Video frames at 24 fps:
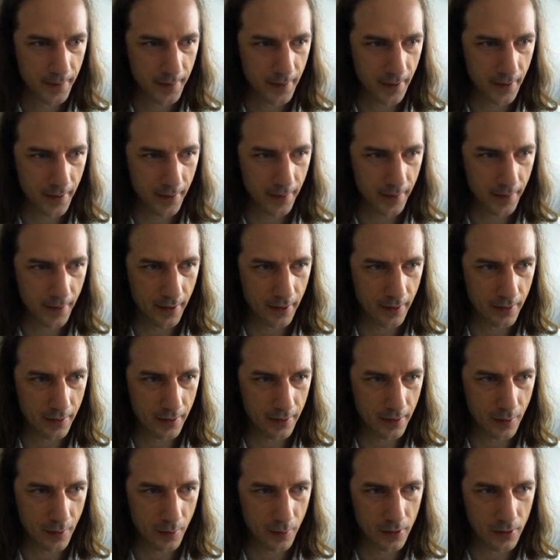and
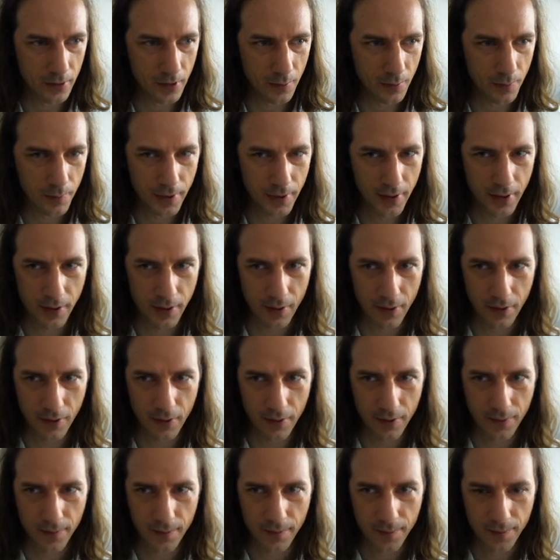then it will
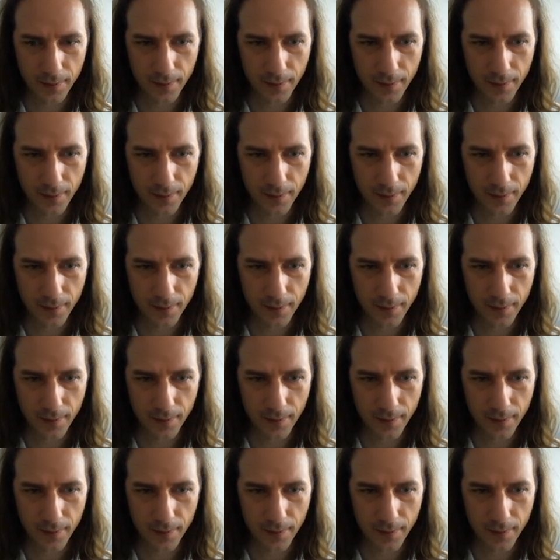appear